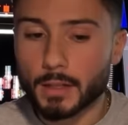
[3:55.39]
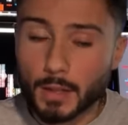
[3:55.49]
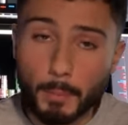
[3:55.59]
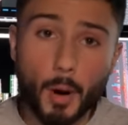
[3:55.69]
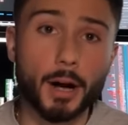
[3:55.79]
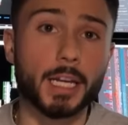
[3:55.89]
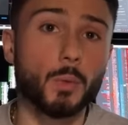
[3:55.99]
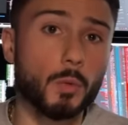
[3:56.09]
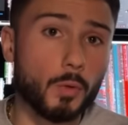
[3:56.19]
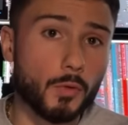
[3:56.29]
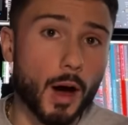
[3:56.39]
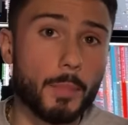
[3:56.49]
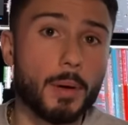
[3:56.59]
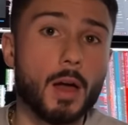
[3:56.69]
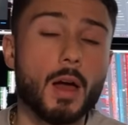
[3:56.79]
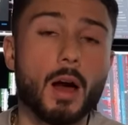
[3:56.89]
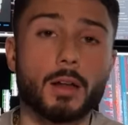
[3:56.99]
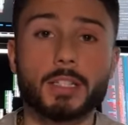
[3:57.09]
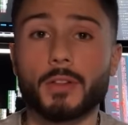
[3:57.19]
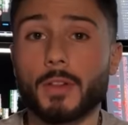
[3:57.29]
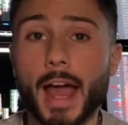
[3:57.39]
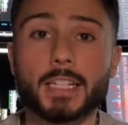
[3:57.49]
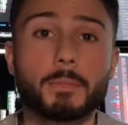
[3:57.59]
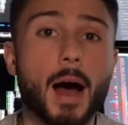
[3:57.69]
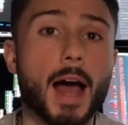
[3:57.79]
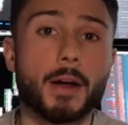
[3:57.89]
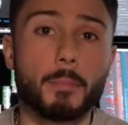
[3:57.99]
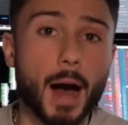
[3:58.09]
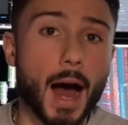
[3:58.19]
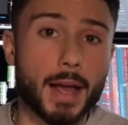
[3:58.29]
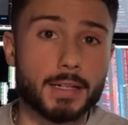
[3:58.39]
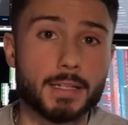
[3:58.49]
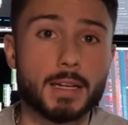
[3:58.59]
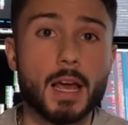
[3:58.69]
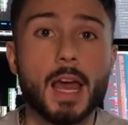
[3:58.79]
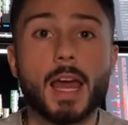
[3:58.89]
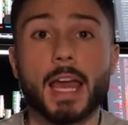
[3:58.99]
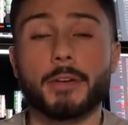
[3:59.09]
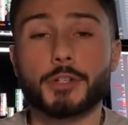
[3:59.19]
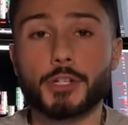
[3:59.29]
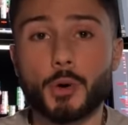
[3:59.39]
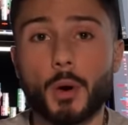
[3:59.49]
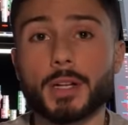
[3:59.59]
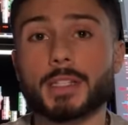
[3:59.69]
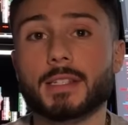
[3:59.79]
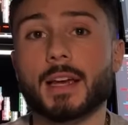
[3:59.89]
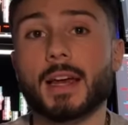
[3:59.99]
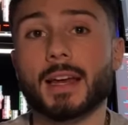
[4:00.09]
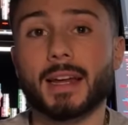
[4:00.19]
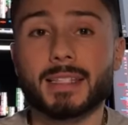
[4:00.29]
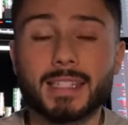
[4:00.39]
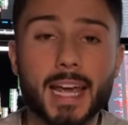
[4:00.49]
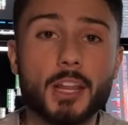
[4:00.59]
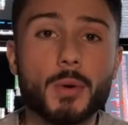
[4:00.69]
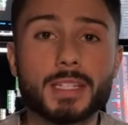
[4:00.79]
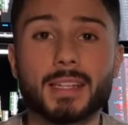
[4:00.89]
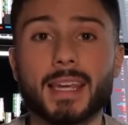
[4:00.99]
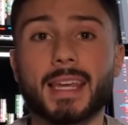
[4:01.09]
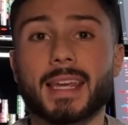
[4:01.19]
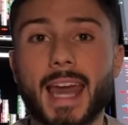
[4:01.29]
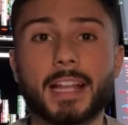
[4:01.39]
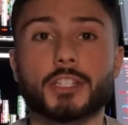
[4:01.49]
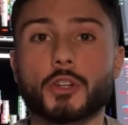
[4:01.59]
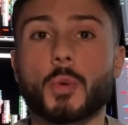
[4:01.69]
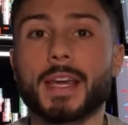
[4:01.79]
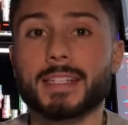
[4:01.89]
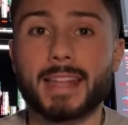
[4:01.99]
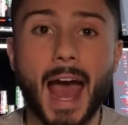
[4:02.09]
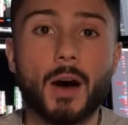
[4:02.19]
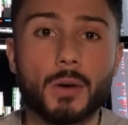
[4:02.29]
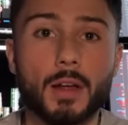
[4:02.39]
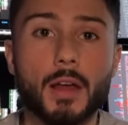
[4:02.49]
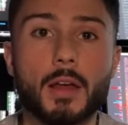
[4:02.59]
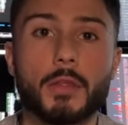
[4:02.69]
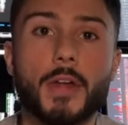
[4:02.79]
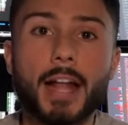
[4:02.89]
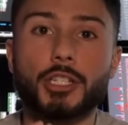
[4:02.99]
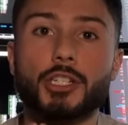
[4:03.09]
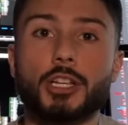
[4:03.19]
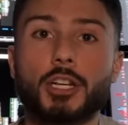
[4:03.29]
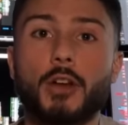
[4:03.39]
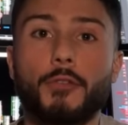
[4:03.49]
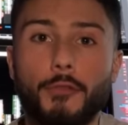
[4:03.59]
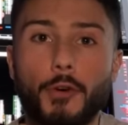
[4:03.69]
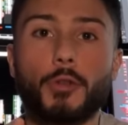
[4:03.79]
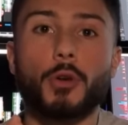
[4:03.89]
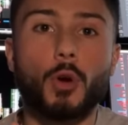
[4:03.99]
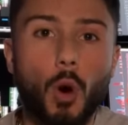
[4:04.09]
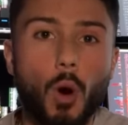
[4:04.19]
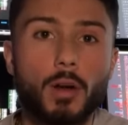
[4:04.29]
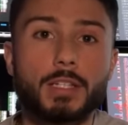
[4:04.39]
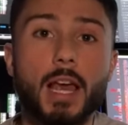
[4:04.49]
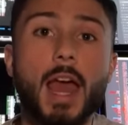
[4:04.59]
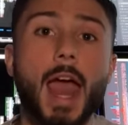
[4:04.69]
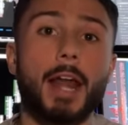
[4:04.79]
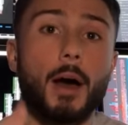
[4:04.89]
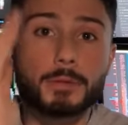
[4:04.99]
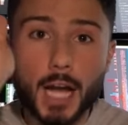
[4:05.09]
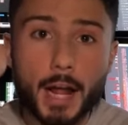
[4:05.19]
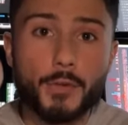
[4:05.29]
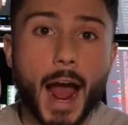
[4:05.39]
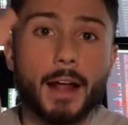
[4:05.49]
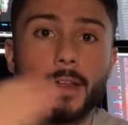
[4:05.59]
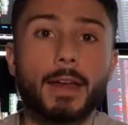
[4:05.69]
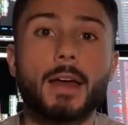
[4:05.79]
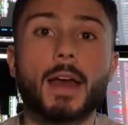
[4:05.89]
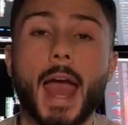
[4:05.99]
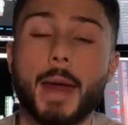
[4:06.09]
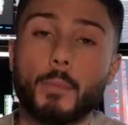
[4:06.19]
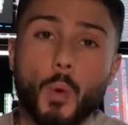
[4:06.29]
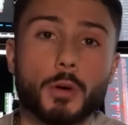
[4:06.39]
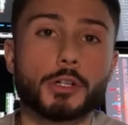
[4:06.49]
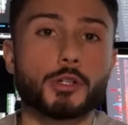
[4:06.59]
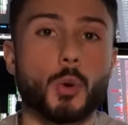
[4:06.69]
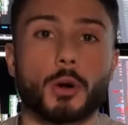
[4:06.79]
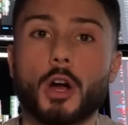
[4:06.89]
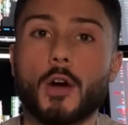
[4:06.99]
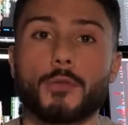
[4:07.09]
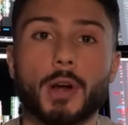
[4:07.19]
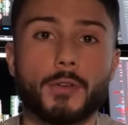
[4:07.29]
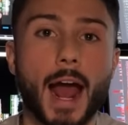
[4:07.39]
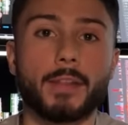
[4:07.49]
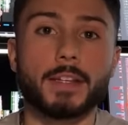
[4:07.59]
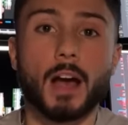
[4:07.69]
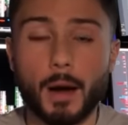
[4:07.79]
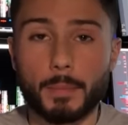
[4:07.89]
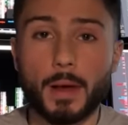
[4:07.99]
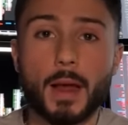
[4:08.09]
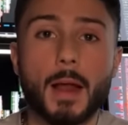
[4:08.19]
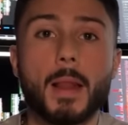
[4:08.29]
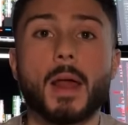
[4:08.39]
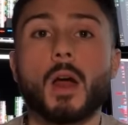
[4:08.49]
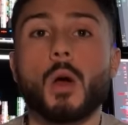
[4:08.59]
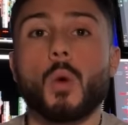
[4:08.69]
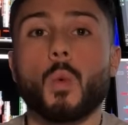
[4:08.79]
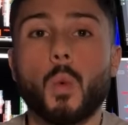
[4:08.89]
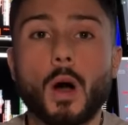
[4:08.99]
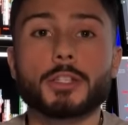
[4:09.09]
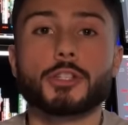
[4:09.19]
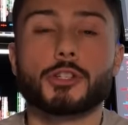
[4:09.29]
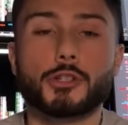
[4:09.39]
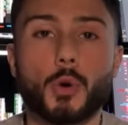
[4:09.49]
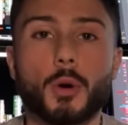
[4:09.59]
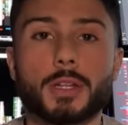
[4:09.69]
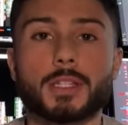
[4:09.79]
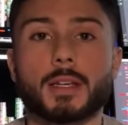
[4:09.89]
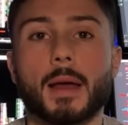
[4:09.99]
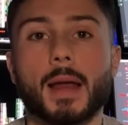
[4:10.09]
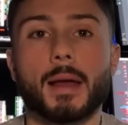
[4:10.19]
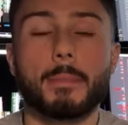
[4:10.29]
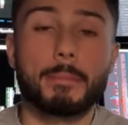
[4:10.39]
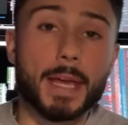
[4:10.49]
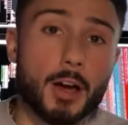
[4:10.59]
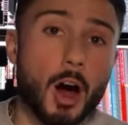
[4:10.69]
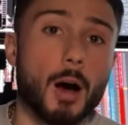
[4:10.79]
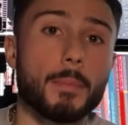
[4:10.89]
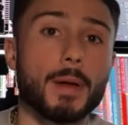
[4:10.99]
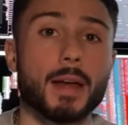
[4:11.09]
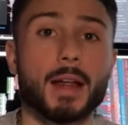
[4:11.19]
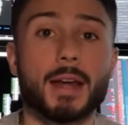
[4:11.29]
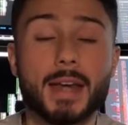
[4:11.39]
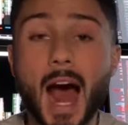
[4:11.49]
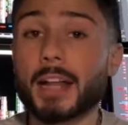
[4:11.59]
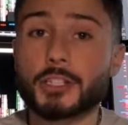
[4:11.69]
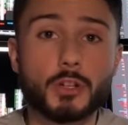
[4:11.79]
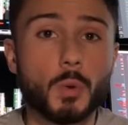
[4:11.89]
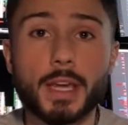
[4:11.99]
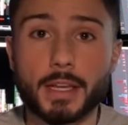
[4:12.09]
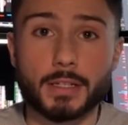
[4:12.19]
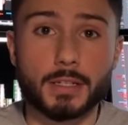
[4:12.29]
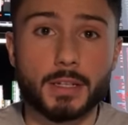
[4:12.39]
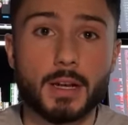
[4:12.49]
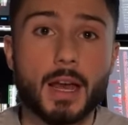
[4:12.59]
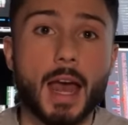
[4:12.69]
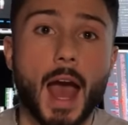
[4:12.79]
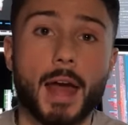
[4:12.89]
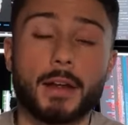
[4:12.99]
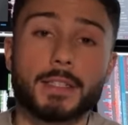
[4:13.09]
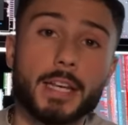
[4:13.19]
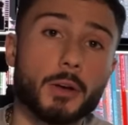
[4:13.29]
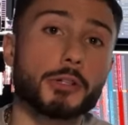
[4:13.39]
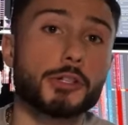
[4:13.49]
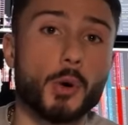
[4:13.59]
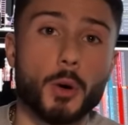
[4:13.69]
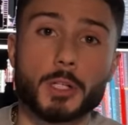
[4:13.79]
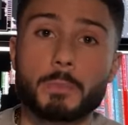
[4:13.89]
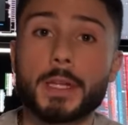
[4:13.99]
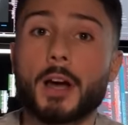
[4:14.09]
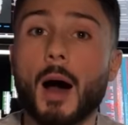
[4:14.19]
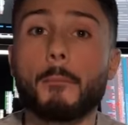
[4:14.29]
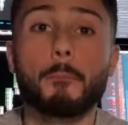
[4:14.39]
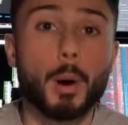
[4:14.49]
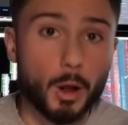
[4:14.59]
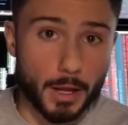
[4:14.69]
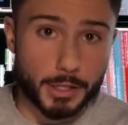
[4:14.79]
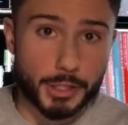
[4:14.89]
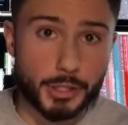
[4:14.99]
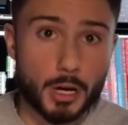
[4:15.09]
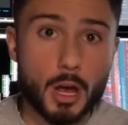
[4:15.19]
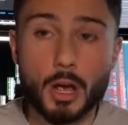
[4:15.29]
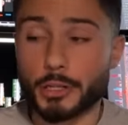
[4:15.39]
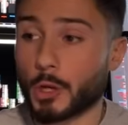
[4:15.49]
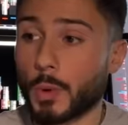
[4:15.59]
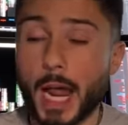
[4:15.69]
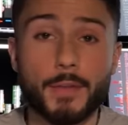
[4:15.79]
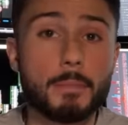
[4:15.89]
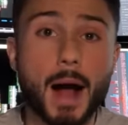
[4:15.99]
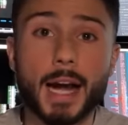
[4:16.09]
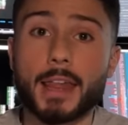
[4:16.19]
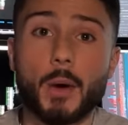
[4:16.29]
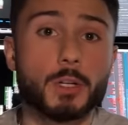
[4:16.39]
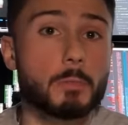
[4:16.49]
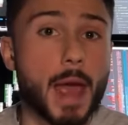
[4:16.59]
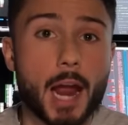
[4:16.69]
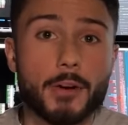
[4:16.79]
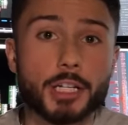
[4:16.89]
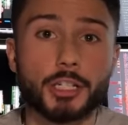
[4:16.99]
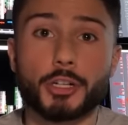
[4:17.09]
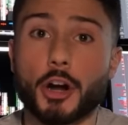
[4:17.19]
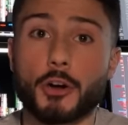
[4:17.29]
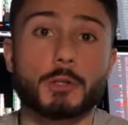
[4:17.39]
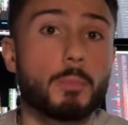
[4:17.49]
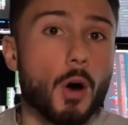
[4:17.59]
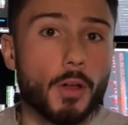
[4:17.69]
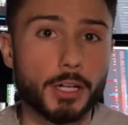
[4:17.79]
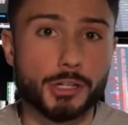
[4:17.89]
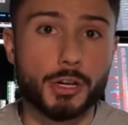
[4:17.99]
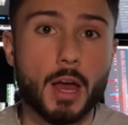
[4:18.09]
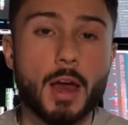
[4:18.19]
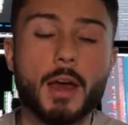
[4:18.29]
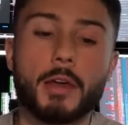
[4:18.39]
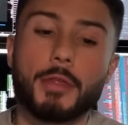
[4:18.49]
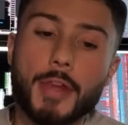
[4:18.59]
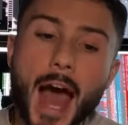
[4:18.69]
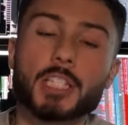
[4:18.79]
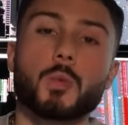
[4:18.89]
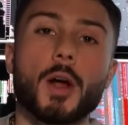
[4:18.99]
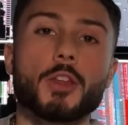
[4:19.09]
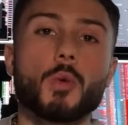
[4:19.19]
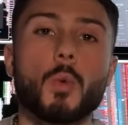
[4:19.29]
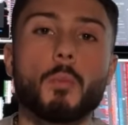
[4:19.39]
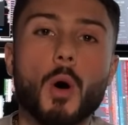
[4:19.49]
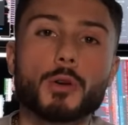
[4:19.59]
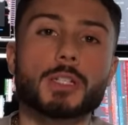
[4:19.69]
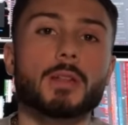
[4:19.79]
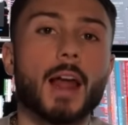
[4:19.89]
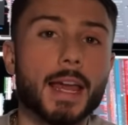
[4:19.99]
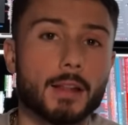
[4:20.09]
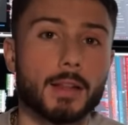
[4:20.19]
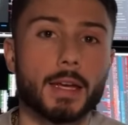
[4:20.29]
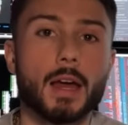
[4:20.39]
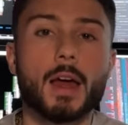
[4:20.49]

The market will move up until the last buyer buys. If shorts continuously get squeezed out, that's just going to further cause an upside rally and more short covering rallies up. Once shorts become not squeezed, and until shorts become bullish. So when everybody that was bearish turns bullish, that's when you will most likely.